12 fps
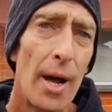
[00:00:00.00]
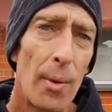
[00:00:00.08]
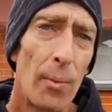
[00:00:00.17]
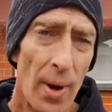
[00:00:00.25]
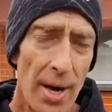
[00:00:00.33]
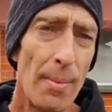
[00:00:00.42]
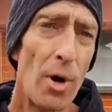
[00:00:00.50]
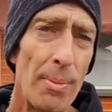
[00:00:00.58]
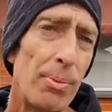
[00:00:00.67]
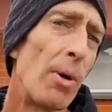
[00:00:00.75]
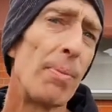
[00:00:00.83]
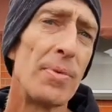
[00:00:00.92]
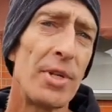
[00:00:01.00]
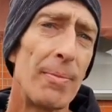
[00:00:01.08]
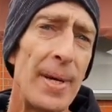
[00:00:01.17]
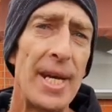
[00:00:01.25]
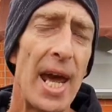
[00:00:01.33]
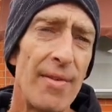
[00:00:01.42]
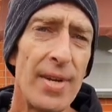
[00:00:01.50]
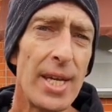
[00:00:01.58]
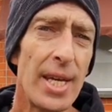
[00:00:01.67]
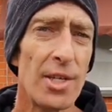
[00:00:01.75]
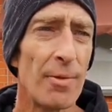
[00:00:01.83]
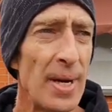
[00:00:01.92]
One of my problems I've been having
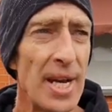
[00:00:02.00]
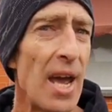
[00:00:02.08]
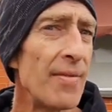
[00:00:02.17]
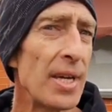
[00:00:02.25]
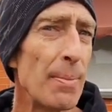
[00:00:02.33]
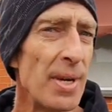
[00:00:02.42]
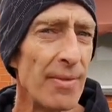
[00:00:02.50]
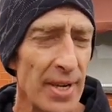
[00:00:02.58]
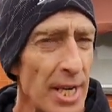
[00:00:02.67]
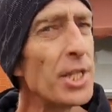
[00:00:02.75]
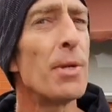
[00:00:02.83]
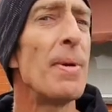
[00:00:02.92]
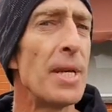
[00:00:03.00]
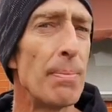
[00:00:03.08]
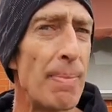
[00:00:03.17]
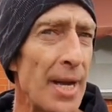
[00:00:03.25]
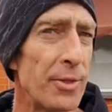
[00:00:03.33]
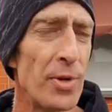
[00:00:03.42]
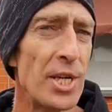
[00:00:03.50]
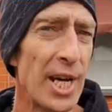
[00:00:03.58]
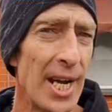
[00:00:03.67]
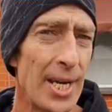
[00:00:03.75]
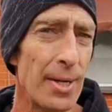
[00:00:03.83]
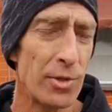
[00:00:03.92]
is I've been having a bit of intermittent battery
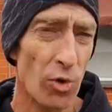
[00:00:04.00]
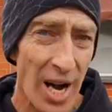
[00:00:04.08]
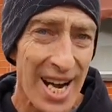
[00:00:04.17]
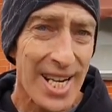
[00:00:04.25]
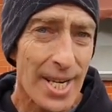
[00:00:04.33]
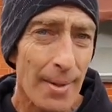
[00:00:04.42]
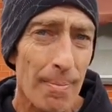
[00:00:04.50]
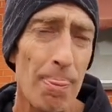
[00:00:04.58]
drain